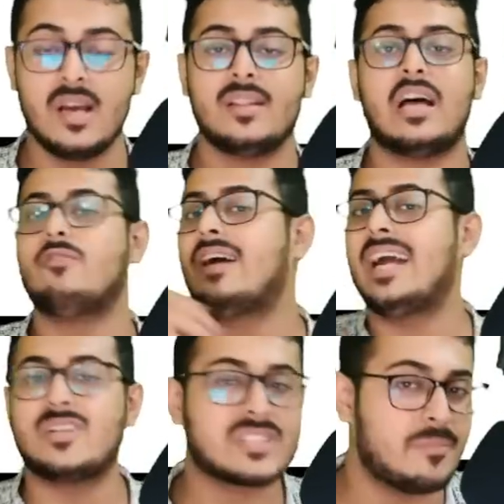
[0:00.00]
Now, where
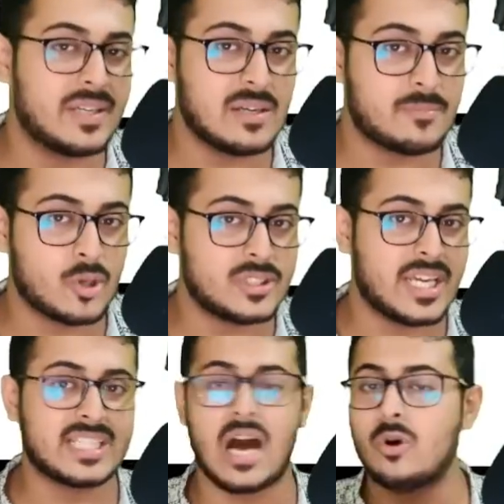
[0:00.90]
to submit the
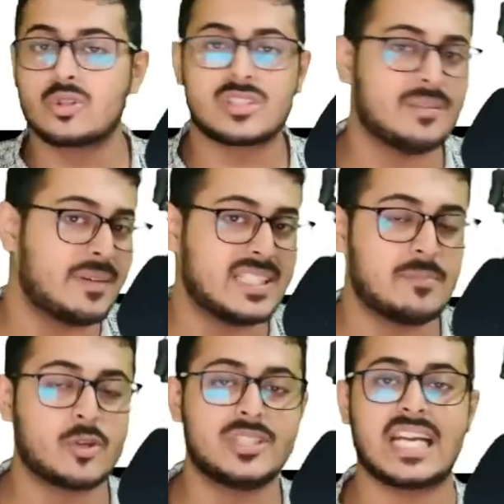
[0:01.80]
project, how to submit the
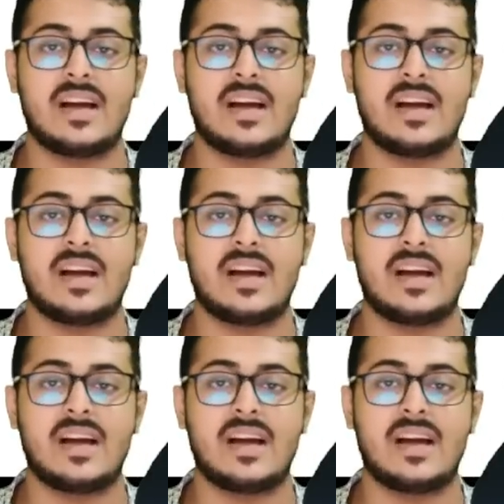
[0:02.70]
project,